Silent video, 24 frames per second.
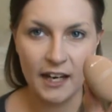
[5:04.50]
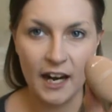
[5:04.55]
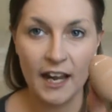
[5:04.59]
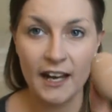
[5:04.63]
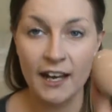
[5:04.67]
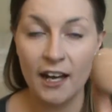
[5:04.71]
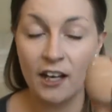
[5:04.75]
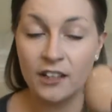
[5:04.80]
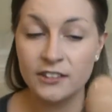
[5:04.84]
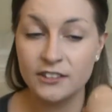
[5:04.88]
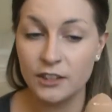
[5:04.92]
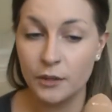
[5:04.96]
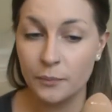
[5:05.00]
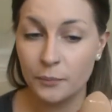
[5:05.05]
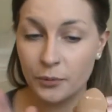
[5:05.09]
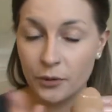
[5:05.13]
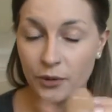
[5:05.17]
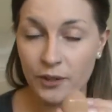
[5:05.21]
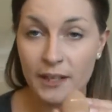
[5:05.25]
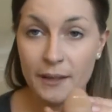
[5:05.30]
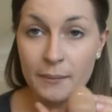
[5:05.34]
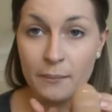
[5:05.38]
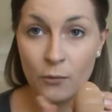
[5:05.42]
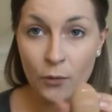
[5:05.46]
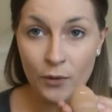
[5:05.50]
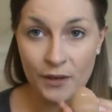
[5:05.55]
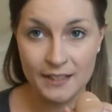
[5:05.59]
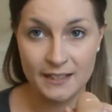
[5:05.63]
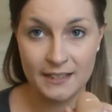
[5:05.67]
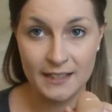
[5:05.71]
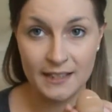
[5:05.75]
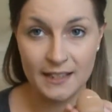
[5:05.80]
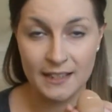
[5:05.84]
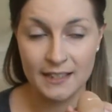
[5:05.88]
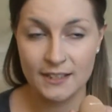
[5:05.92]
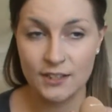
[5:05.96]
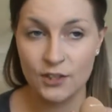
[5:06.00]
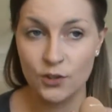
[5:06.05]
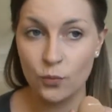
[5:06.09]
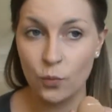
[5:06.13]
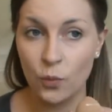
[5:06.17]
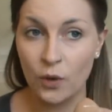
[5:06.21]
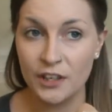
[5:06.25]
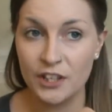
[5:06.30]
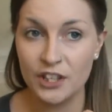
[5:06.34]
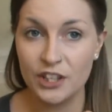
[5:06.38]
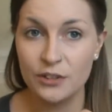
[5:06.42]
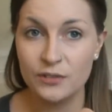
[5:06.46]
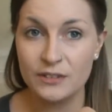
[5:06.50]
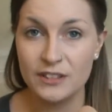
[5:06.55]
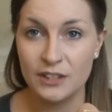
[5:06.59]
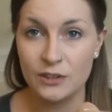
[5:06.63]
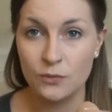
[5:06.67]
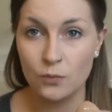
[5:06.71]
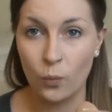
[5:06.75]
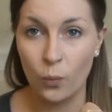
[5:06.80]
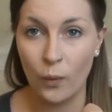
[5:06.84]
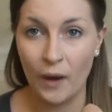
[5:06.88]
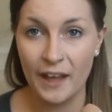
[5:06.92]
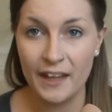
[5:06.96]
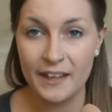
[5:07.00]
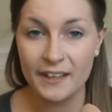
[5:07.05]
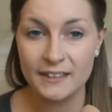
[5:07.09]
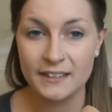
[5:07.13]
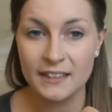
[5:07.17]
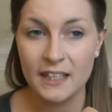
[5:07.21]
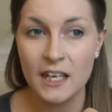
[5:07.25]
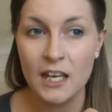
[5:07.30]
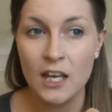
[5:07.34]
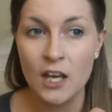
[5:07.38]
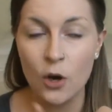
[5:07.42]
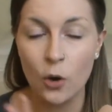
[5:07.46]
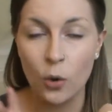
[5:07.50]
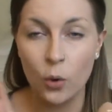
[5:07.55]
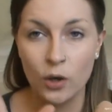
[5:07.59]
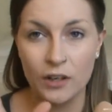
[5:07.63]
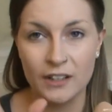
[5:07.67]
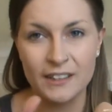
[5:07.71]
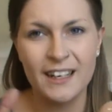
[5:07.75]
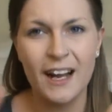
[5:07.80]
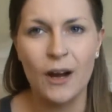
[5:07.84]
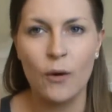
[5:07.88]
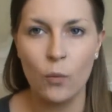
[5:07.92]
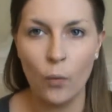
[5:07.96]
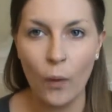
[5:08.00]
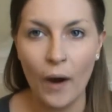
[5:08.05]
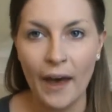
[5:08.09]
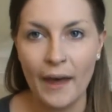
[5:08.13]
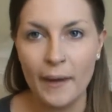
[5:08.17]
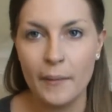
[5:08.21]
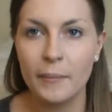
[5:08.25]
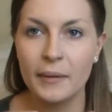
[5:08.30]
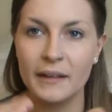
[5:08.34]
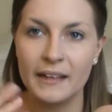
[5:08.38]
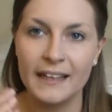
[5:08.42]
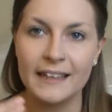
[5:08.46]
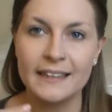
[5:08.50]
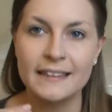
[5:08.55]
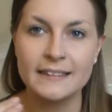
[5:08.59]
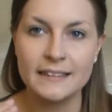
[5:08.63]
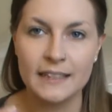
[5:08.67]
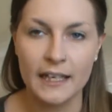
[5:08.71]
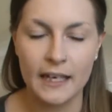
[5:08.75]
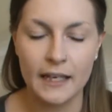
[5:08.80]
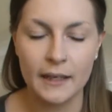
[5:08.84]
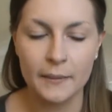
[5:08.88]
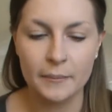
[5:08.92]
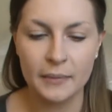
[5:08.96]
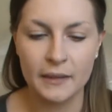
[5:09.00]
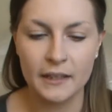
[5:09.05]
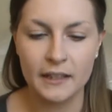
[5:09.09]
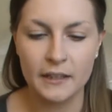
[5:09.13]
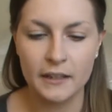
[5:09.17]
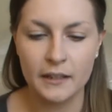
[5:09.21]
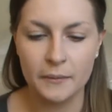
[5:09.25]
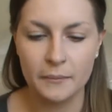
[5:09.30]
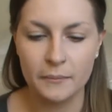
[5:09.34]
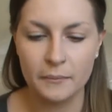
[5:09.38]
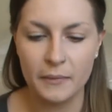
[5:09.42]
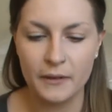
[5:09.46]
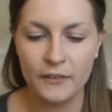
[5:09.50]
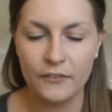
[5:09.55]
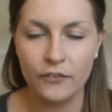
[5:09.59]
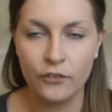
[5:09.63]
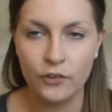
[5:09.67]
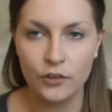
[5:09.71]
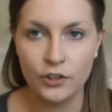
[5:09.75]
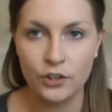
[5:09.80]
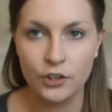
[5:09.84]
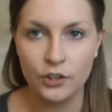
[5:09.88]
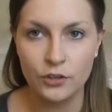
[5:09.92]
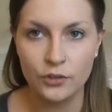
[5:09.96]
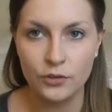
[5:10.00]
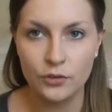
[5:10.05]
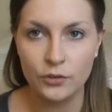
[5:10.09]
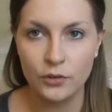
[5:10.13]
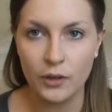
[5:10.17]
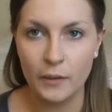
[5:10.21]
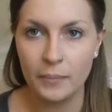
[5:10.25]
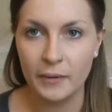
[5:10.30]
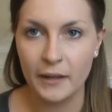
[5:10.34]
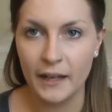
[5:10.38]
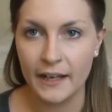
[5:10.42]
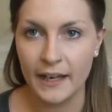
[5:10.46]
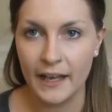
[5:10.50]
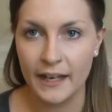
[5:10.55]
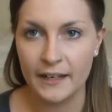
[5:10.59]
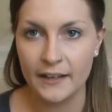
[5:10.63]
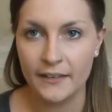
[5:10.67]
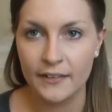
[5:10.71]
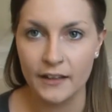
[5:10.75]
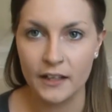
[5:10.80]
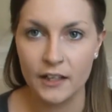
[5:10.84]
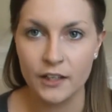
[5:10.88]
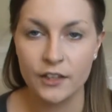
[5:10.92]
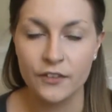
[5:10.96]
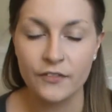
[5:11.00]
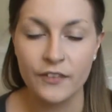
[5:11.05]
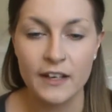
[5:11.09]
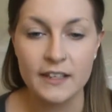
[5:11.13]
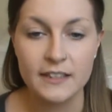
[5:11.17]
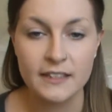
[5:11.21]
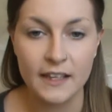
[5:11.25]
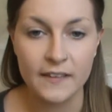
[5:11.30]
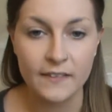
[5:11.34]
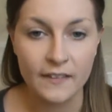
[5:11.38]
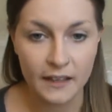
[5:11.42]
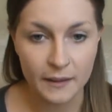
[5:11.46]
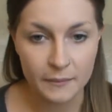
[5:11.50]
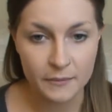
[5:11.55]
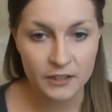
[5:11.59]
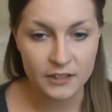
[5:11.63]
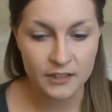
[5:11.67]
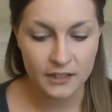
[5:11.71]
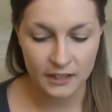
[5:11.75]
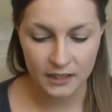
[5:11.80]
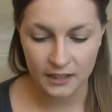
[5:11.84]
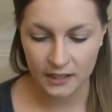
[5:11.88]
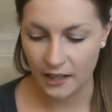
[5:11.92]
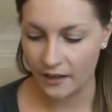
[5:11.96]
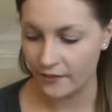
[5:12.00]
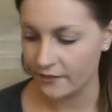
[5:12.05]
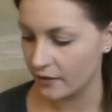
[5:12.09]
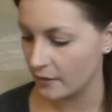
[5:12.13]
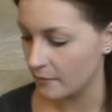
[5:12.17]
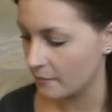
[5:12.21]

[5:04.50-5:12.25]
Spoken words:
I also pre-moisten this. You want to use it wet, or not wet, but like damp, and before you apply anything on your face. And then I'm just going to cover